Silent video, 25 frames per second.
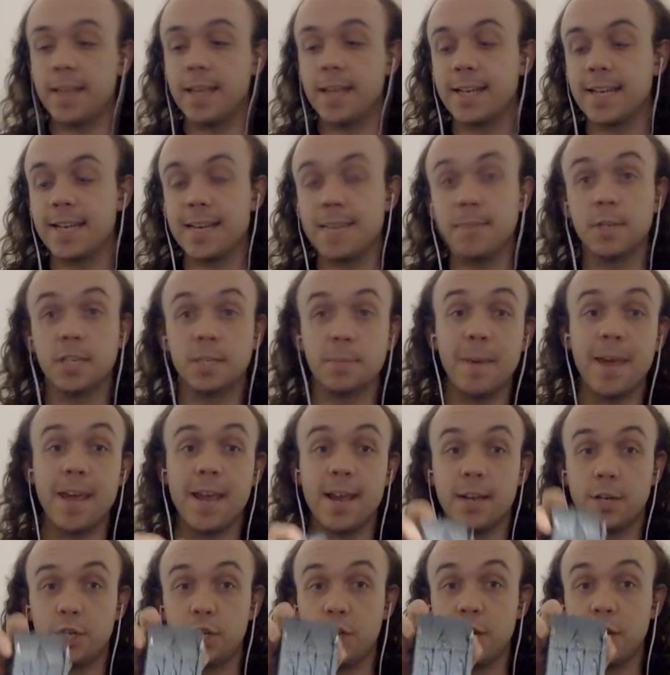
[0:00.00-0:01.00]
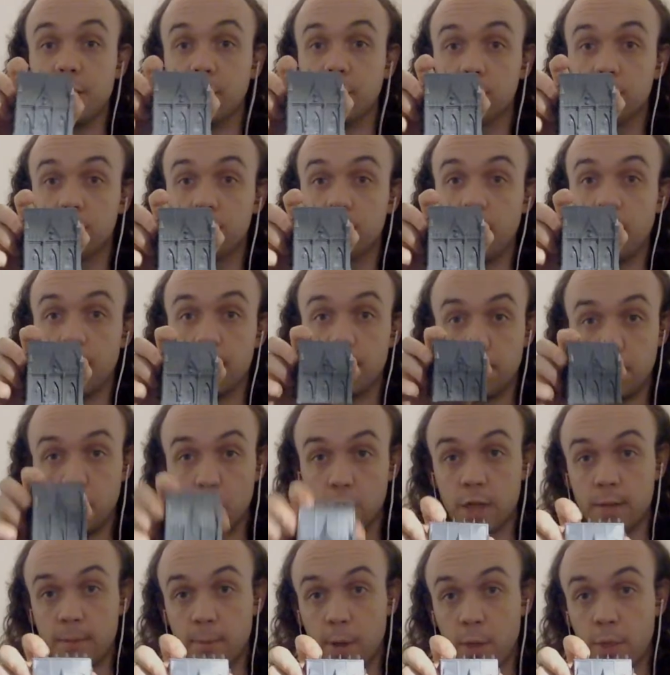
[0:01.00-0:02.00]
then keep the Spirit shields and
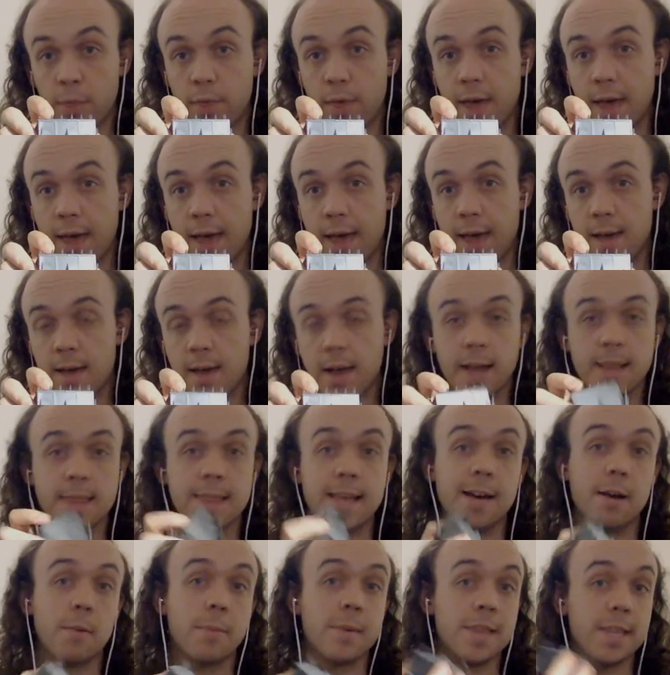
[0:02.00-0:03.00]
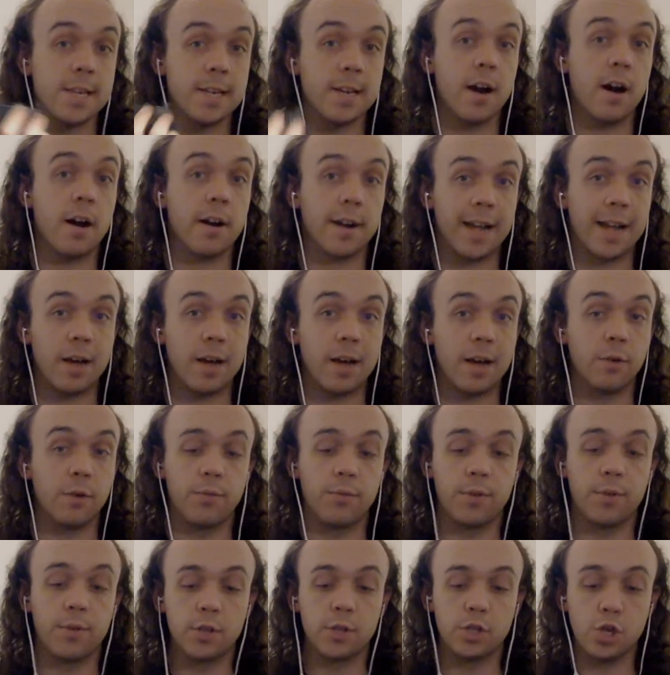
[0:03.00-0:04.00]
put them on there, and that will be the Dark
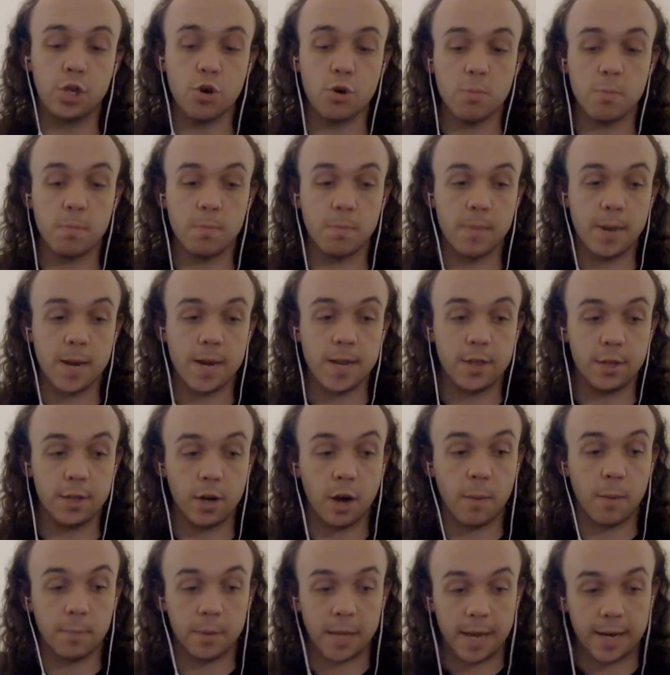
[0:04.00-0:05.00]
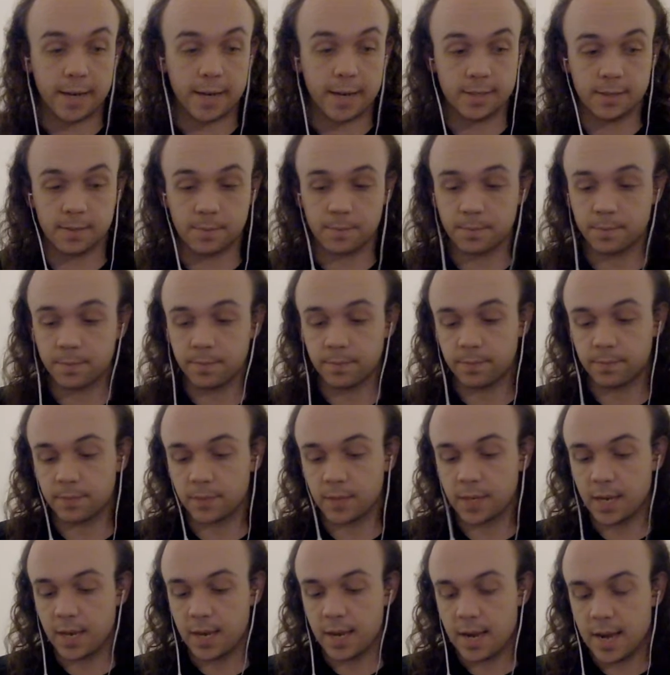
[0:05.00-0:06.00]
Elf tomb in the complex,
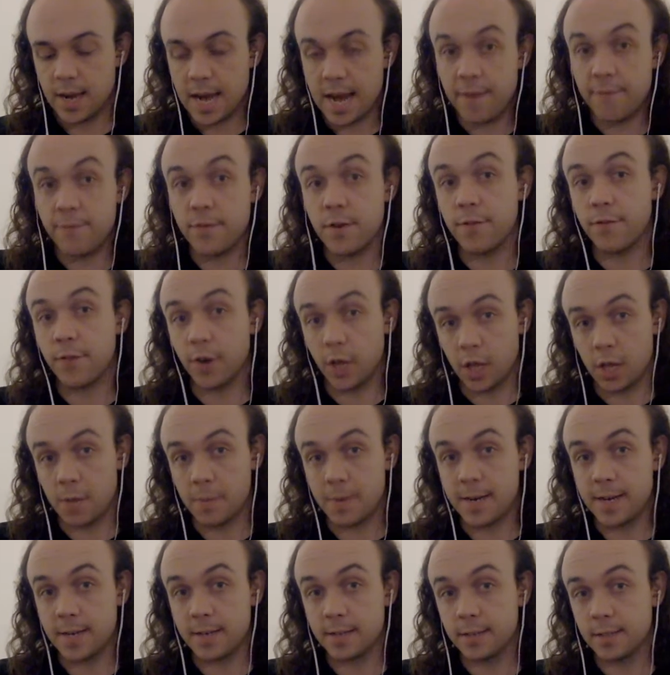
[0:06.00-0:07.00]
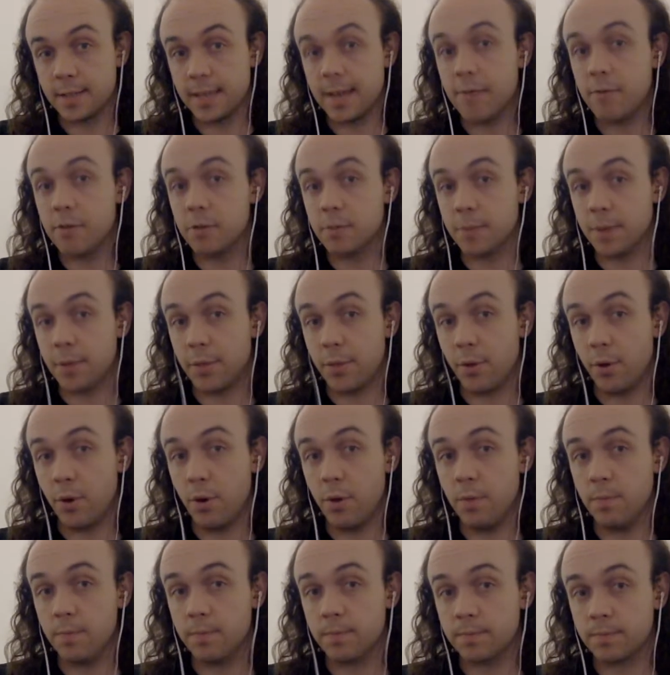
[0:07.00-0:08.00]
if you follow me. So that was my
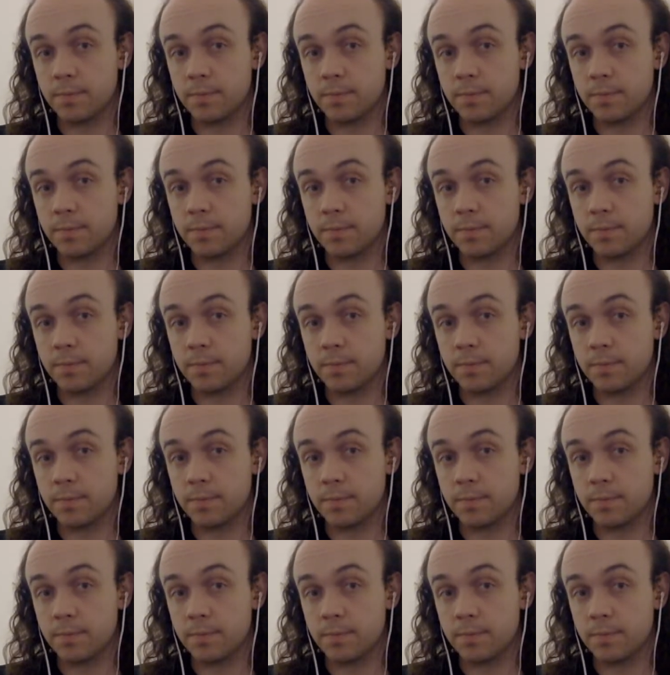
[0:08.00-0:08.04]
thought.